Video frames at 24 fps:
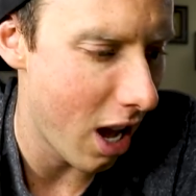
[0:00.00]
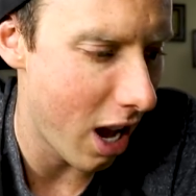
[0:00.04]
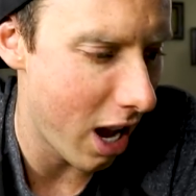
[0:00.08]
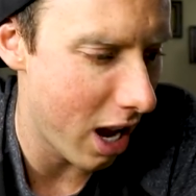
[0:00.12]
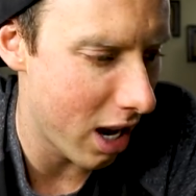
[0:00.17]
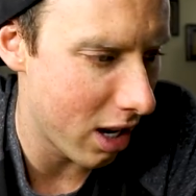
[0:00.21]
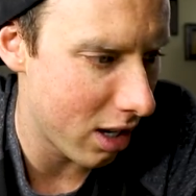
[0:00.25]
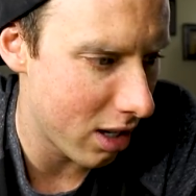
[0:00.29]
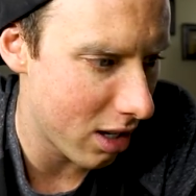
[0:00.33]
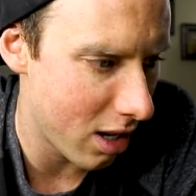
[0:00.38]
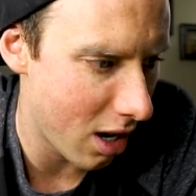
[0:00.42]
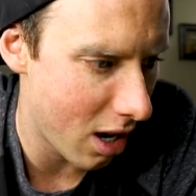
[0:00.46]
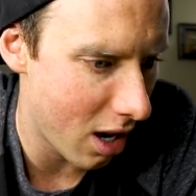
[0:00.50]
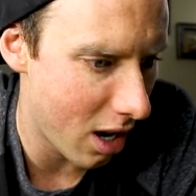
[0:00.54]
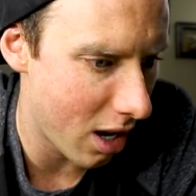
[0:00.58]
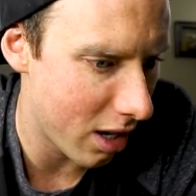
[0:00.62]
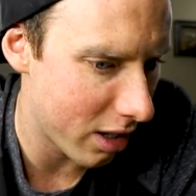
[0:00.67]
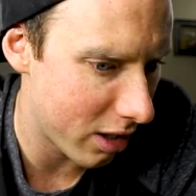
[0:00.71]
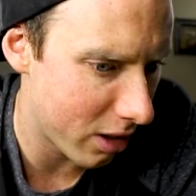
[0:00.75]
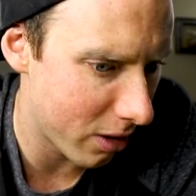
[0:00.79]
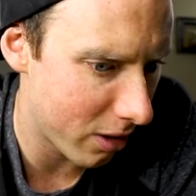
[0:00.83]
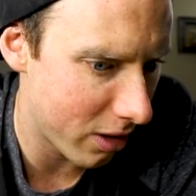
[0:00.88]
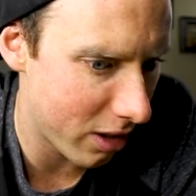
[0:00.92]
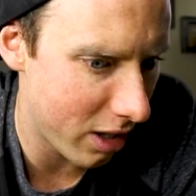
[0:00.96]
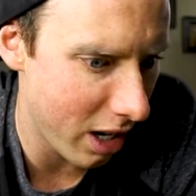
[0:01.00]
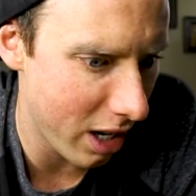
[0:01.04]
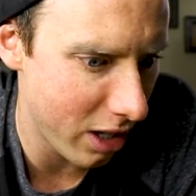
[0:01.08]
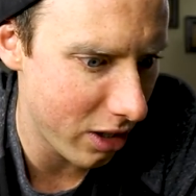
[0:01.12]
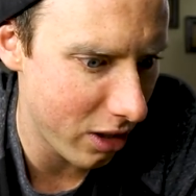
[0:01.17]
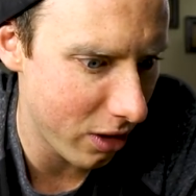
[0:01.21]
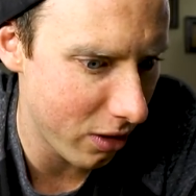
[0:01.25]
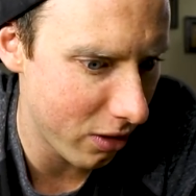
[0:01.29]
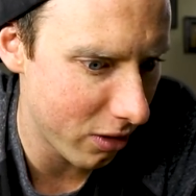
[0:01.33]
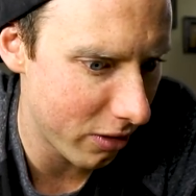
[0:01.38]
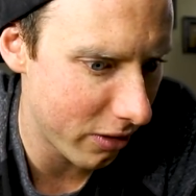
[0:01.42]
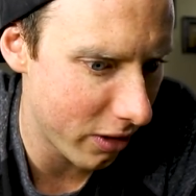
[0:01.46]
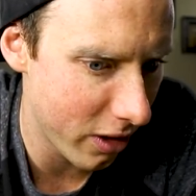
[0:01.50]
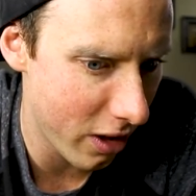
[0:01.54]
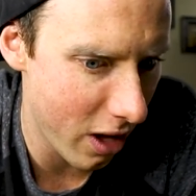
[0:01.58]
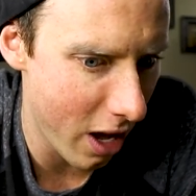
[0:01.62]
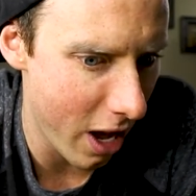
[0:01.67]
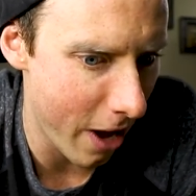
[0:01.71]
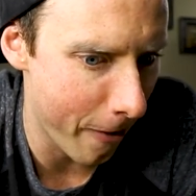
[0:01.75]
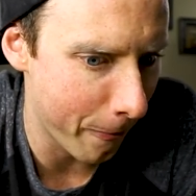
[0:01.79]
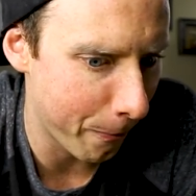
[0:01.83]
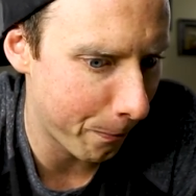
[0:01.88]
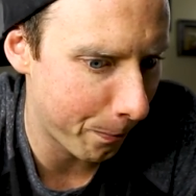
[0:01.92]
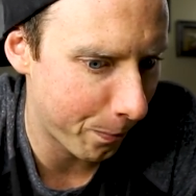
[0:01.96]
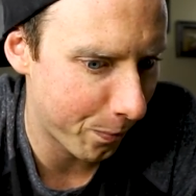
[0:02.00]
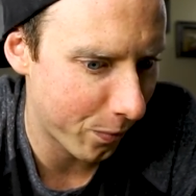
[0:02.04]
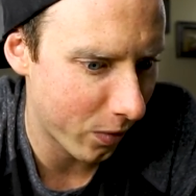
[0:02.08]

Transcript: And so stay tuned for that.